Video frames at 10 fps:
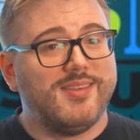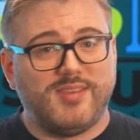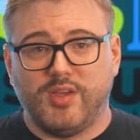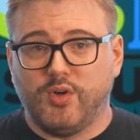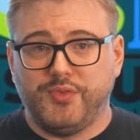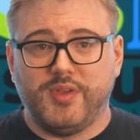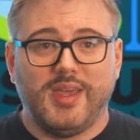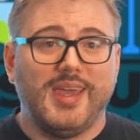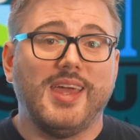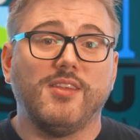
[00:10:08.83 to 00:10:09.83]
tilt,
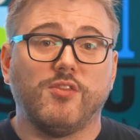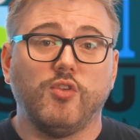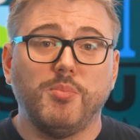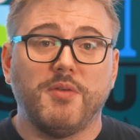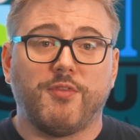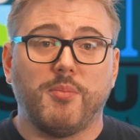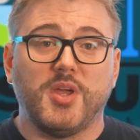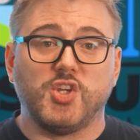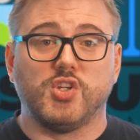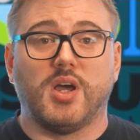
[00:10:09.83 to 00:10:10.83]
and zoom
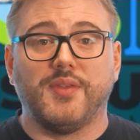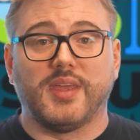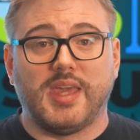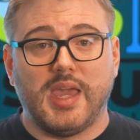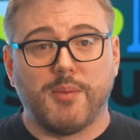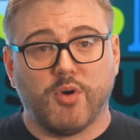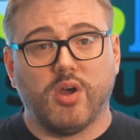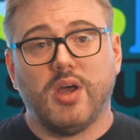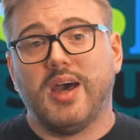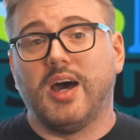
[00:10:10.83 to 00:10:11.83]
information on the camera,